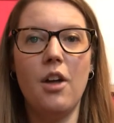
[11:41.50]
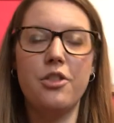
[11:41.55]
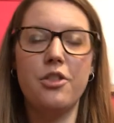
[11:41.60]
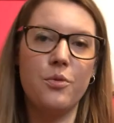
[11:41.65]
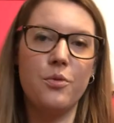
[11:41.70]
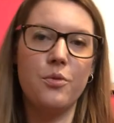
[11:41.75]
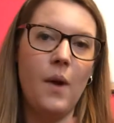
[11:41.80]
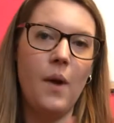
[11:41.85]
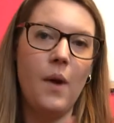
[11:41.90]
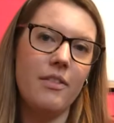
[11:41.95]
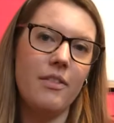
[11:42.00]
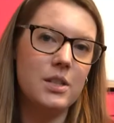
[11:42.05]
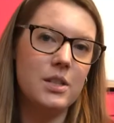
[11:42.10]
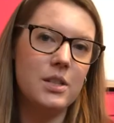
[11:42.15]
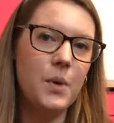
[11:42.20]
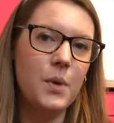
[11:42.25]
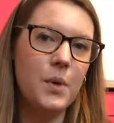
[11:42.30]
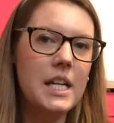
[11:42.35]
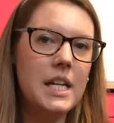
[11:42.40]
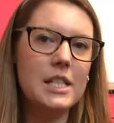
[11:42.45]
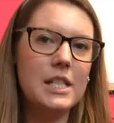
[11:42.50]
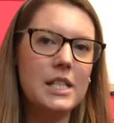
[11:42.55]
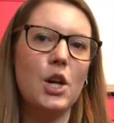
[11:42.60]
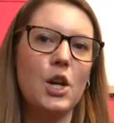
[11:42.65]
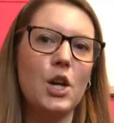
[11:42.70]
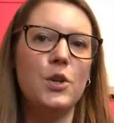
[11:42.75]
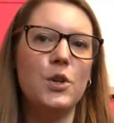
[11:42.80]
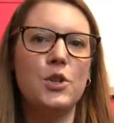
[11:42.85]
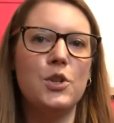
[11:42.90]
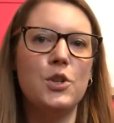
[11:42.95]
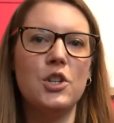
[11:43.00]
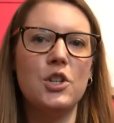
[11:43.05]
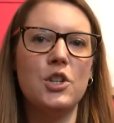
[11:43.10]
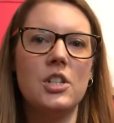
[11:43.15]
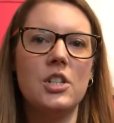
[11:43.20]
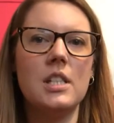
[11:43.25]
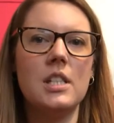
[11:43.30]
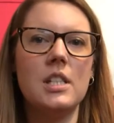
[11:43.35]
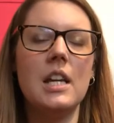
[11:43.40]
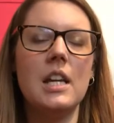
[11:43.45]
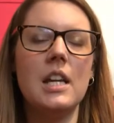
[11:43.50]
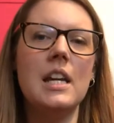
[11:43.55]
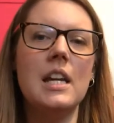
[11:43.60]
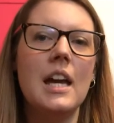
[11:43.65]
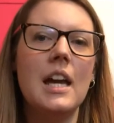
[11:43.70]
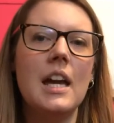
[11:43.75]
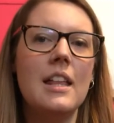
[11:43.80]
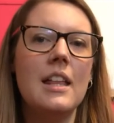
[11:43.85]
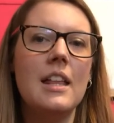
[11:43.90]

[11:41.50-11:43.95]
throughout this week. So you should see